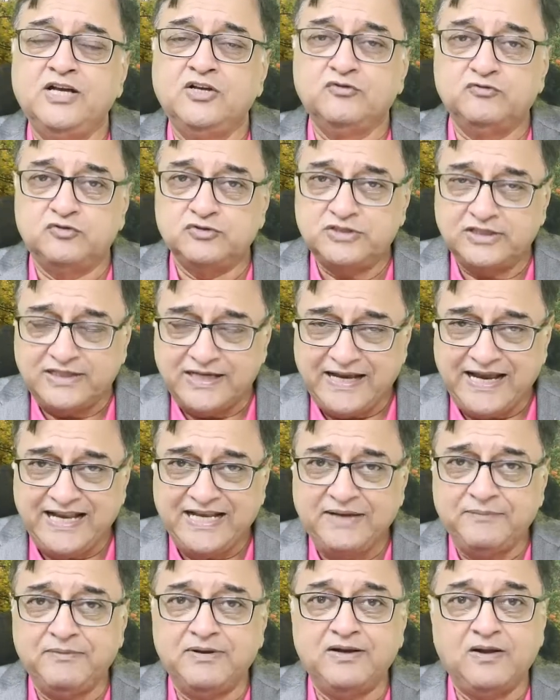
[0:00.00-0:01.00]
so that
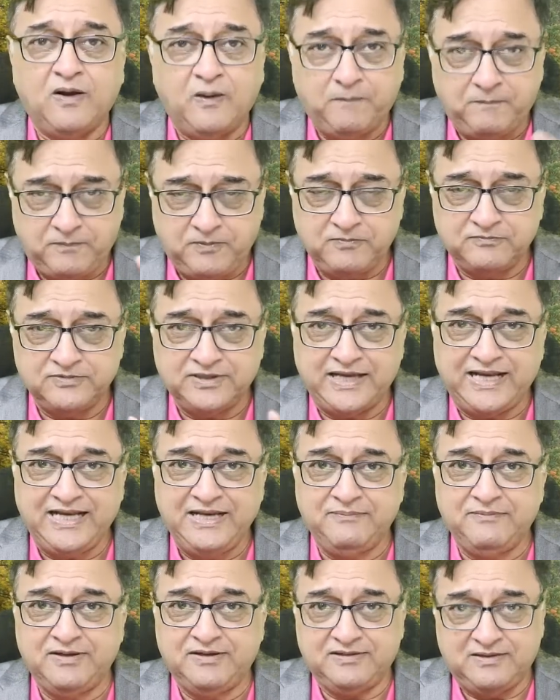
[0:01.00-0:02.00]
animal or
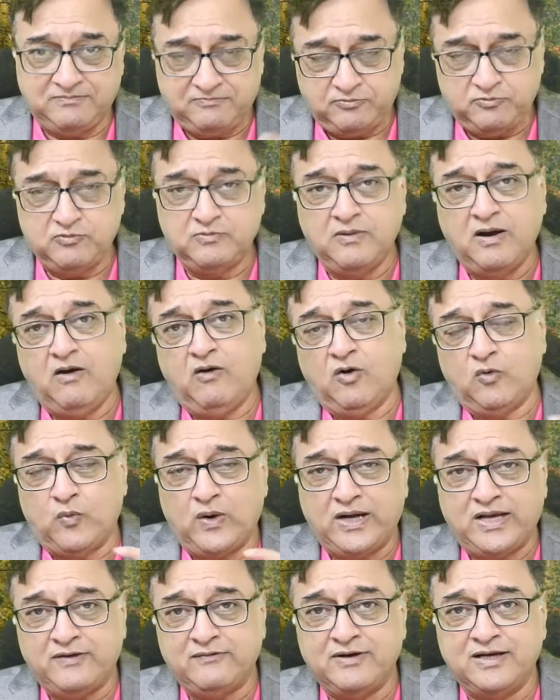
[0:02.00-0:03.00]
the puma or
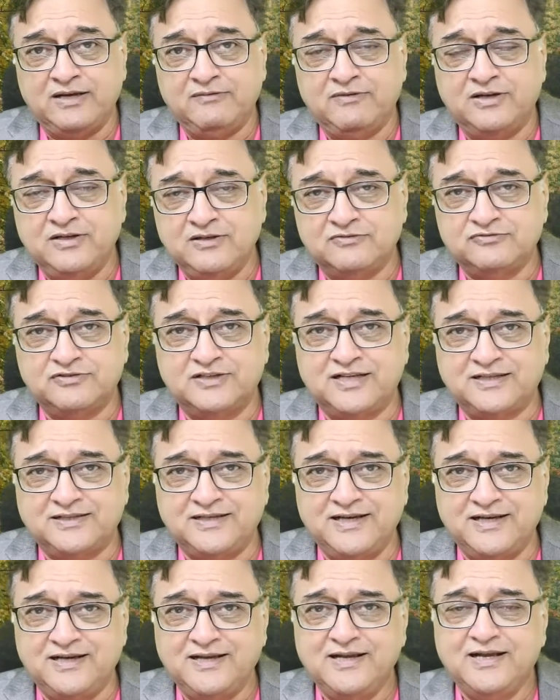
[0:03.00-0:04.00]
whatever animal you have
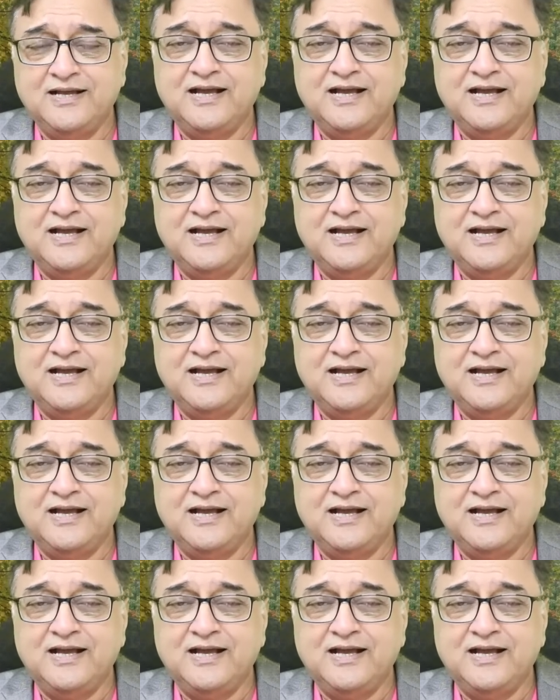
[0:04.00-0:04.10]
selected,